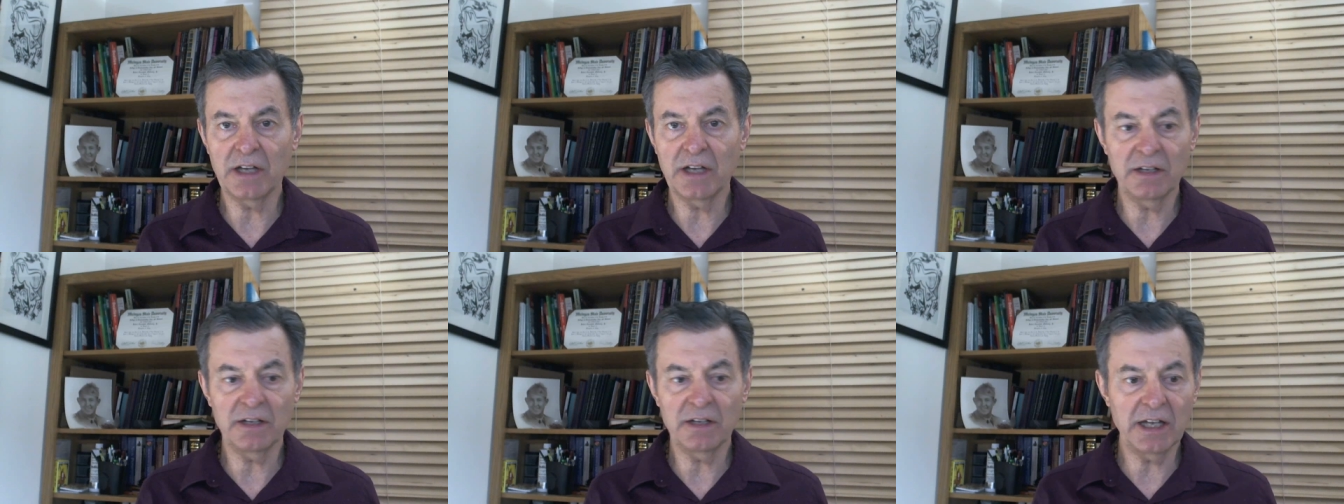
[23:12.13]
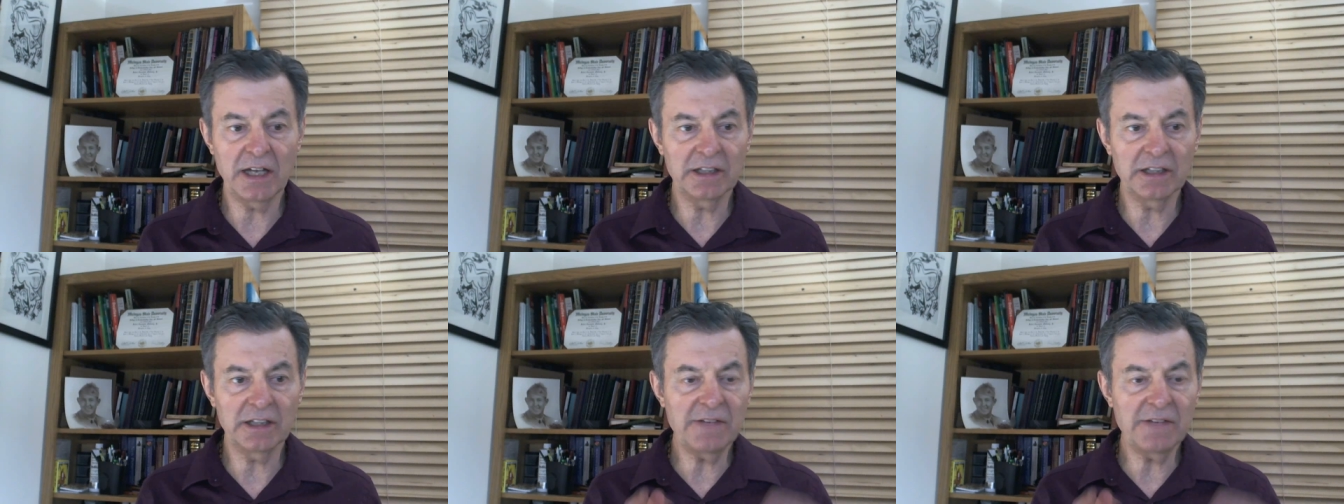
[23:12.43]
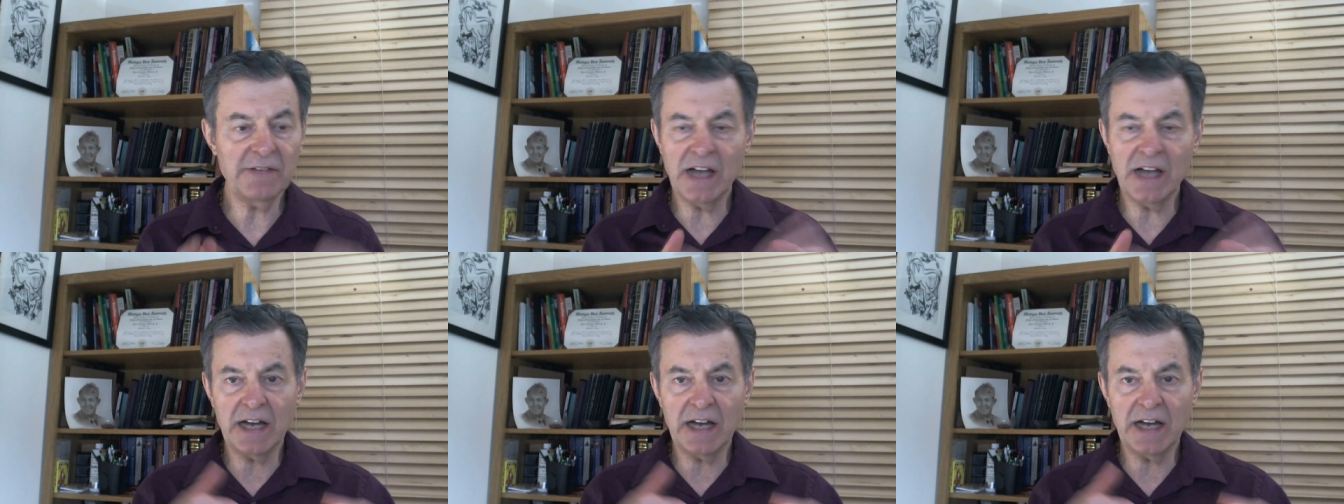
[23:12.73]
They
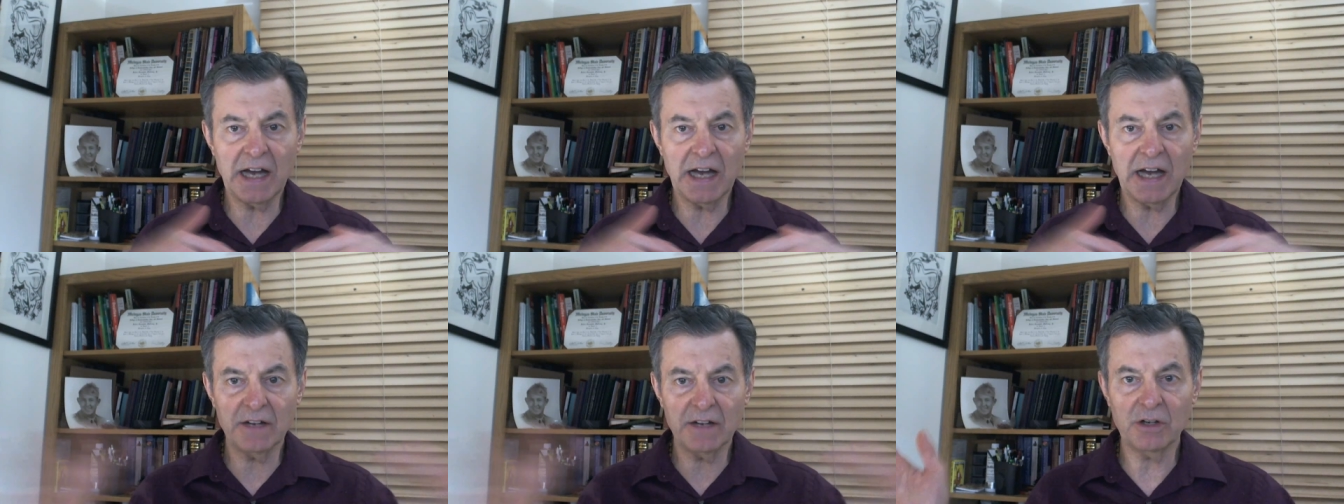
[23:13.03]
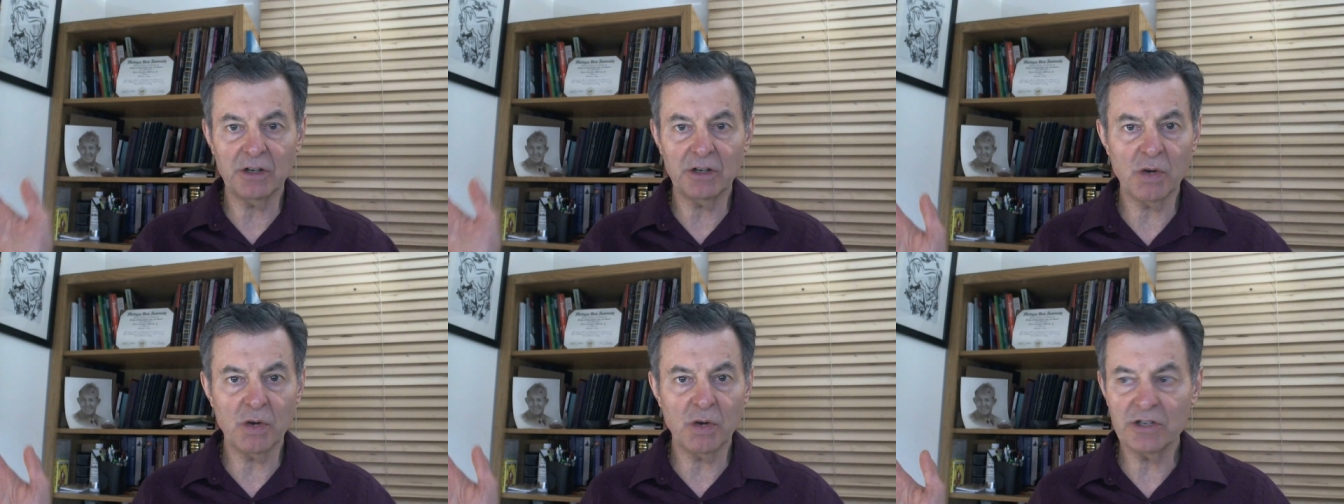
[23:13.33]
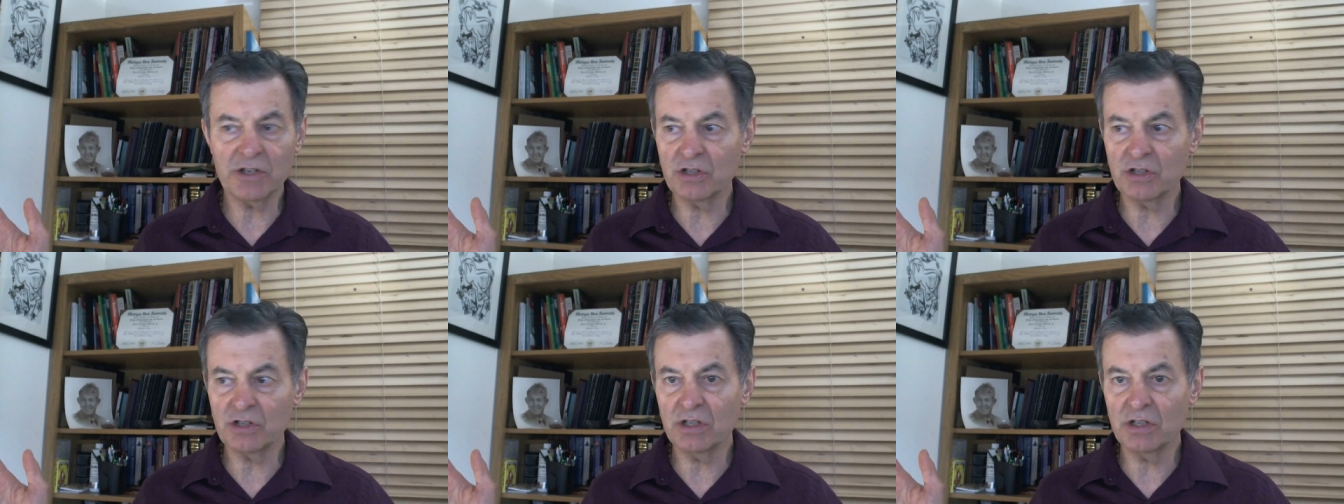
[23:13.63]
leave God out of the
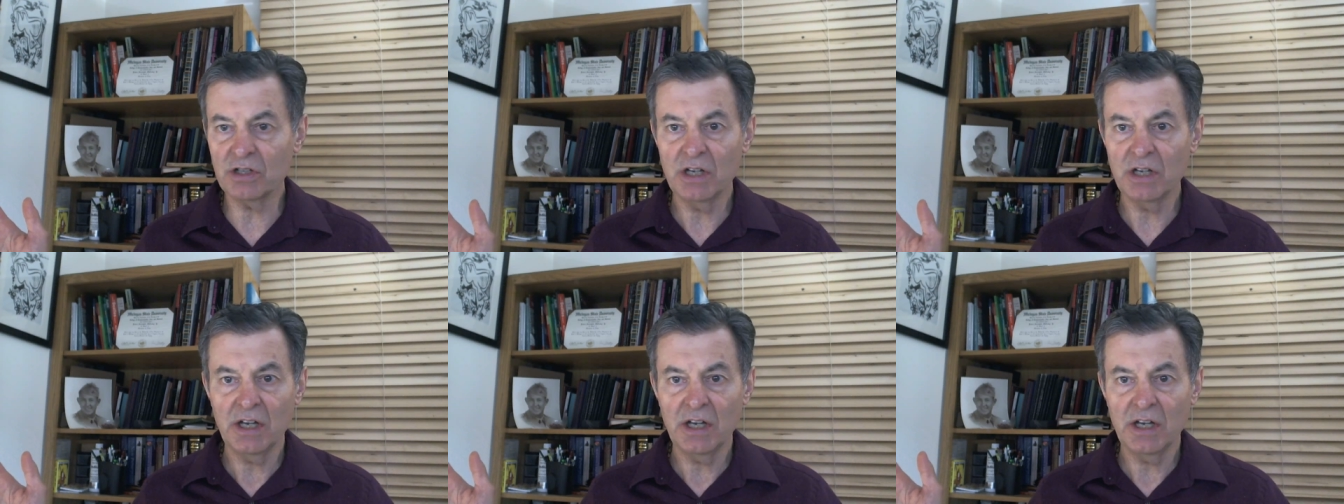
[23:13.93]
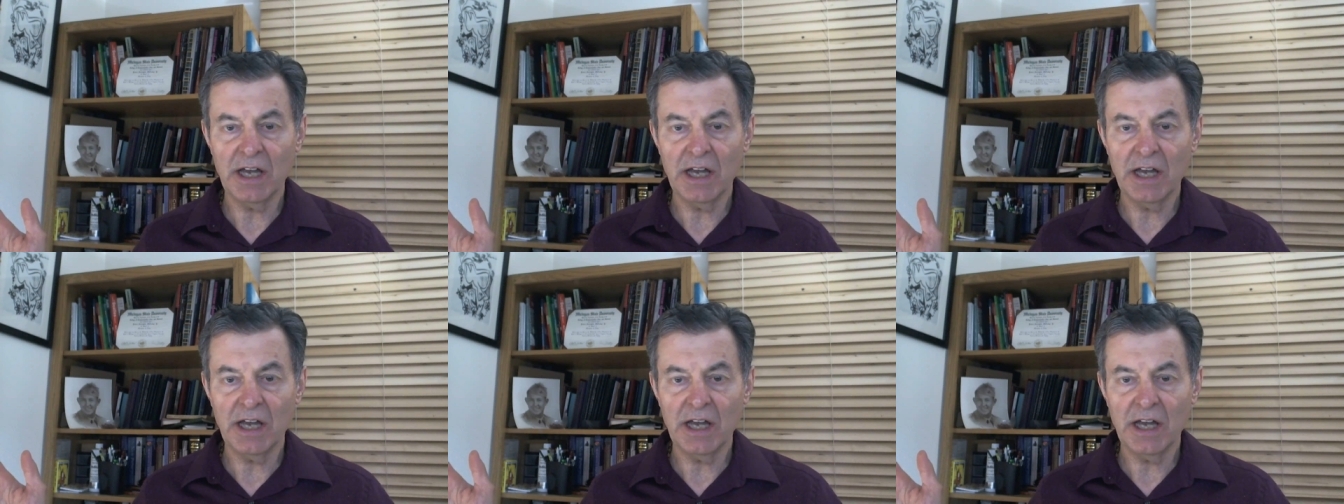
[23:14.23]
question,